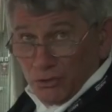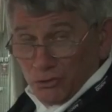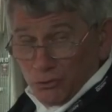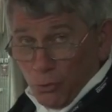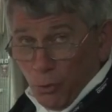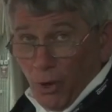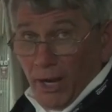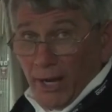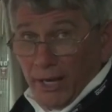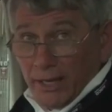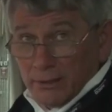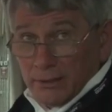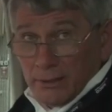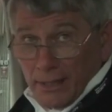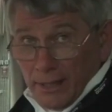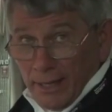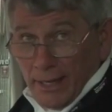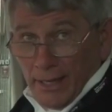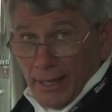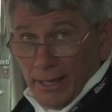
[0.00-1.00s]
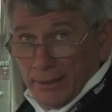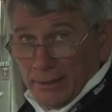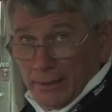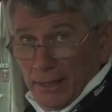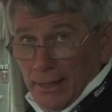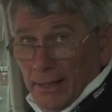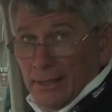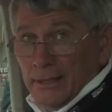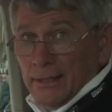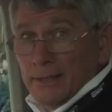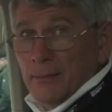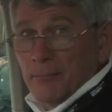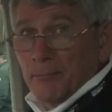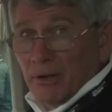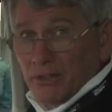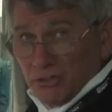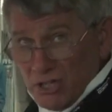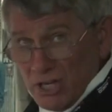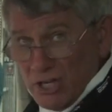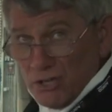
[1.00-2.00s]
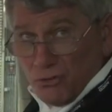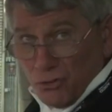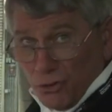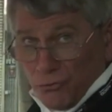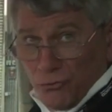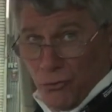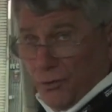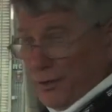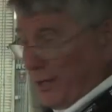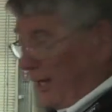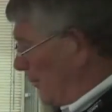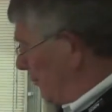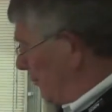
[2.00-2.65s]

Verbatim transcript: is quiet and uh, much easier for the